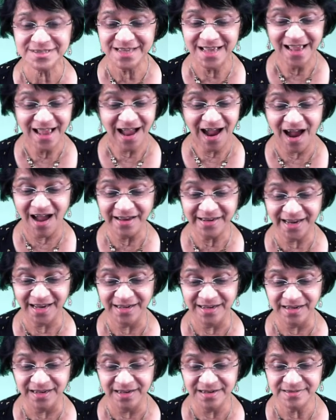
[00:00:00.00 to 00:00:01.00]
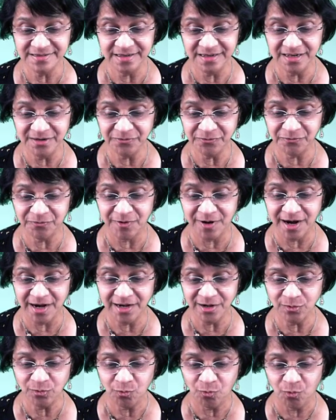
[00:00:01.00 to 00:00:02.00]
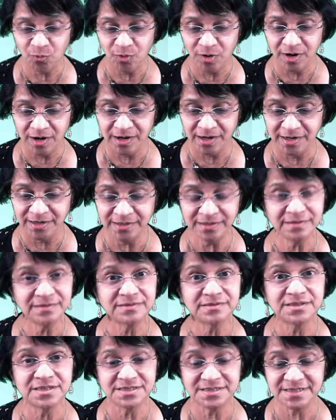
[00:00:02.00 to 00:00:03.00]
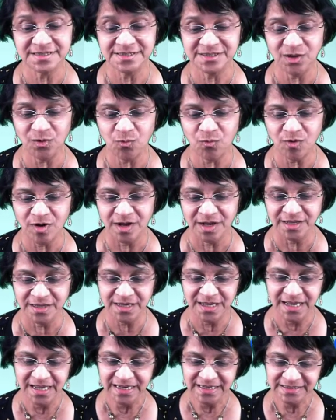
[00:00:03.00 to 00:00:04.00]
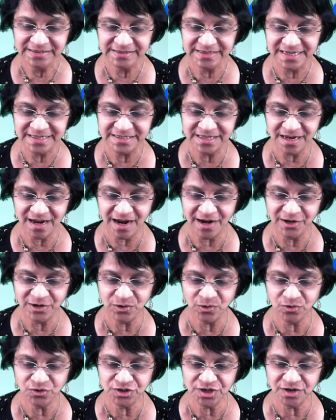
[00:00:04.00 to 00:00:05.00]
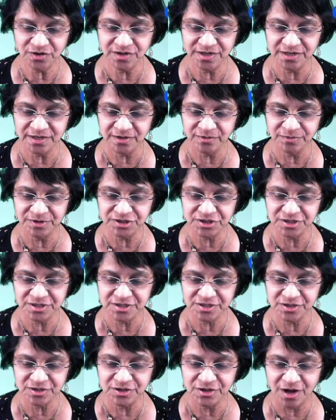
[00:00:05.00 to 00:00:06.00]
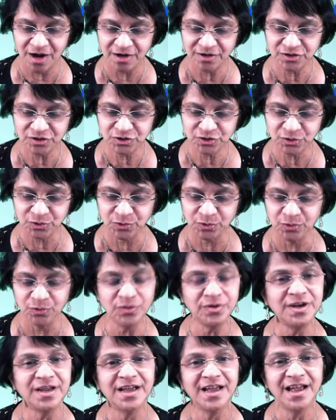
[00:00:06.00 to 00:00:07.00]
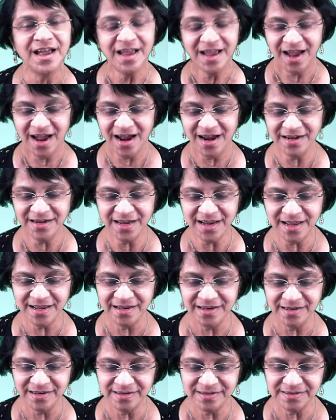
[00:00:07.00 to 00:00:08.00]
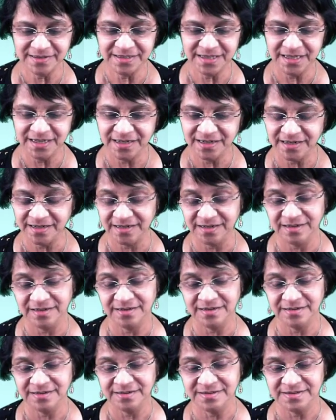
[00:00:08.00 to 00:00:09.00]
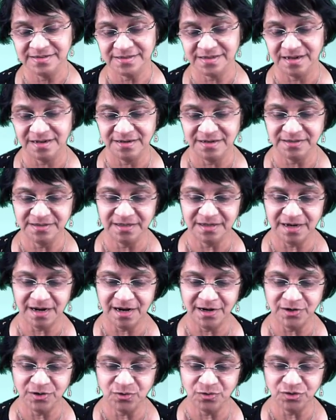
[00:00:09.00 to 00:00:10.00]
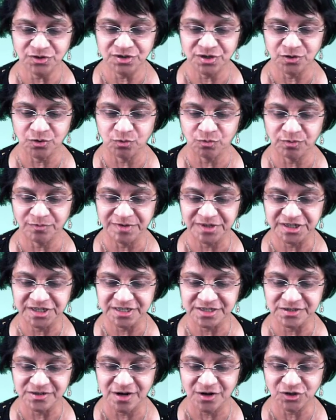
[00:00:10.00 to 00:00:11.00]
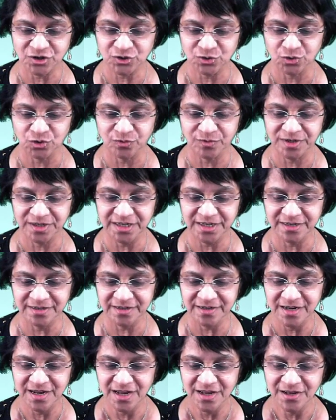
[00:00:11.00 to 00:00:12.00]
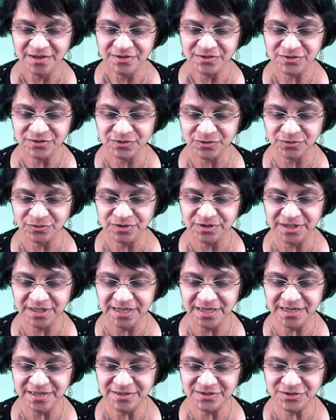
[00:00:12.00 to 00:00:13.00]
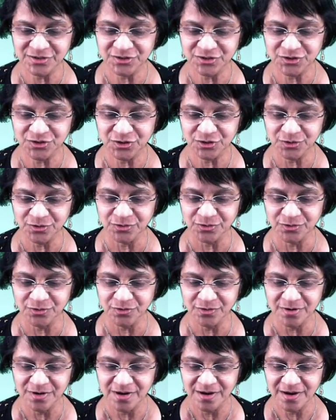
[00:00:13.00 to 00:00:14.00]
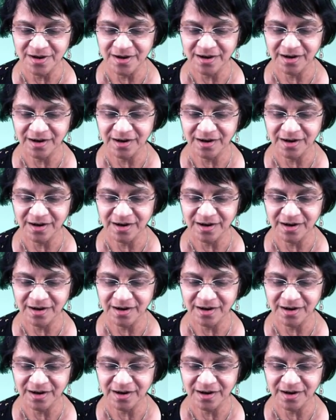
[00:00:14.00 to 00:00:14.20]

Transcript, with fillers: those? I can easily find one. This is the one. There's a hydrogen here which is not shown. And then there is another hydrogen over which is not shown over here. So these two